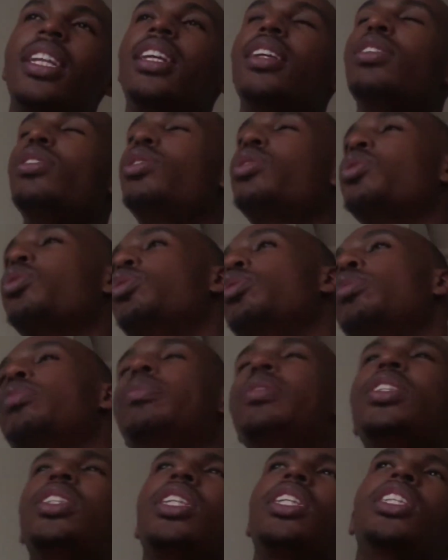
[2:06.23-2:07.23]
little scoop,
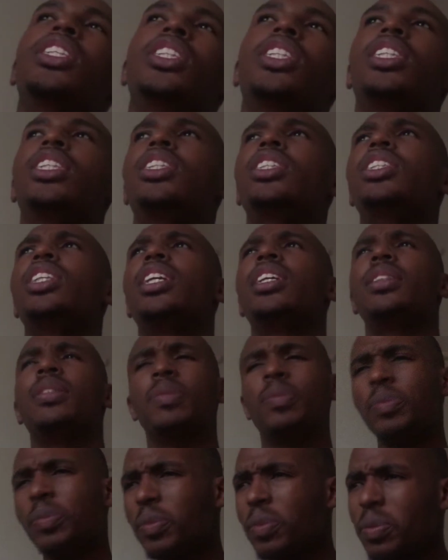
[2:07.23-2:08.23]
and Jan.
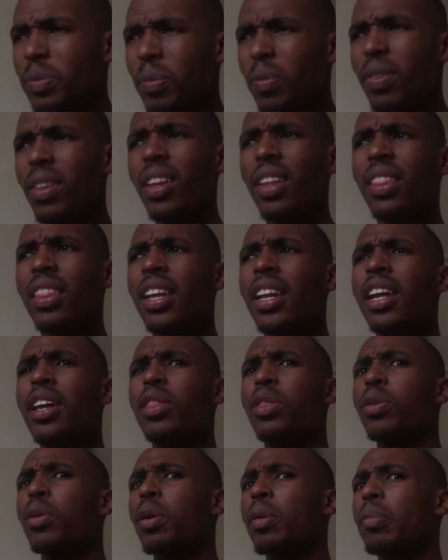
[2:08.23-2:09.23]
Then I
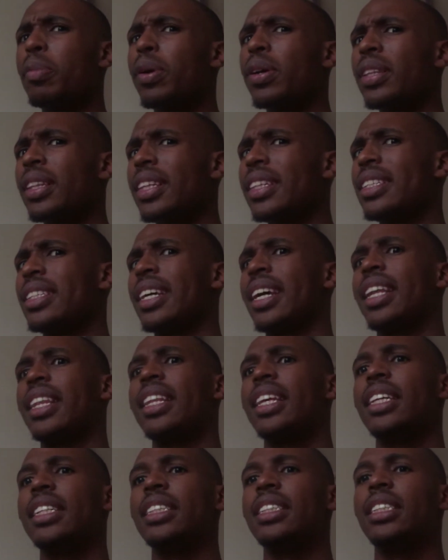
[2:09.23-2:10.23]
thought about this other
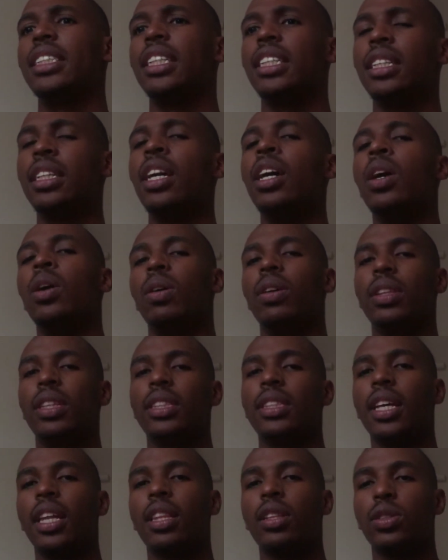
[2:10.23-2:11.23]
incident, or
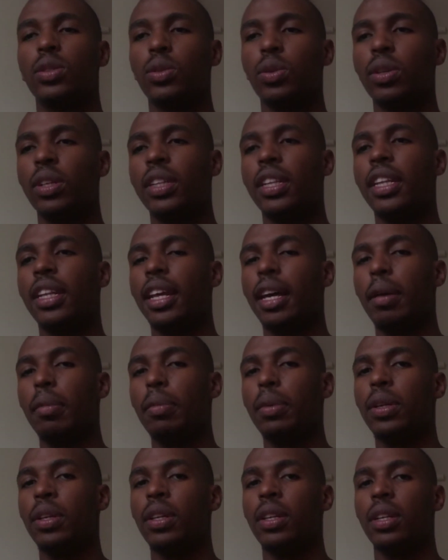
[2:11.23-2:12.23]
this other story that
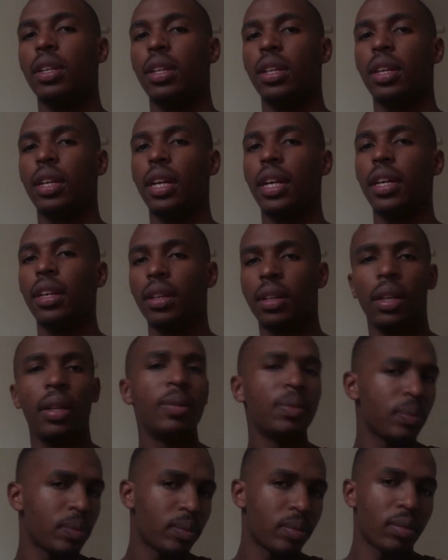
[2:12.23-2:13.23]
happened, right?
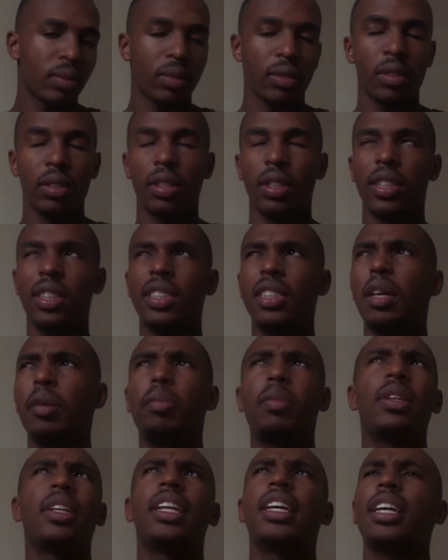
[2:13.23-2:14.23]
This
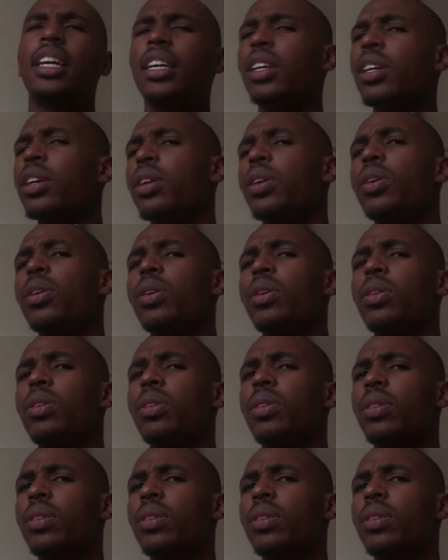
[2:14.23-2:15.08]
happened like a year ago.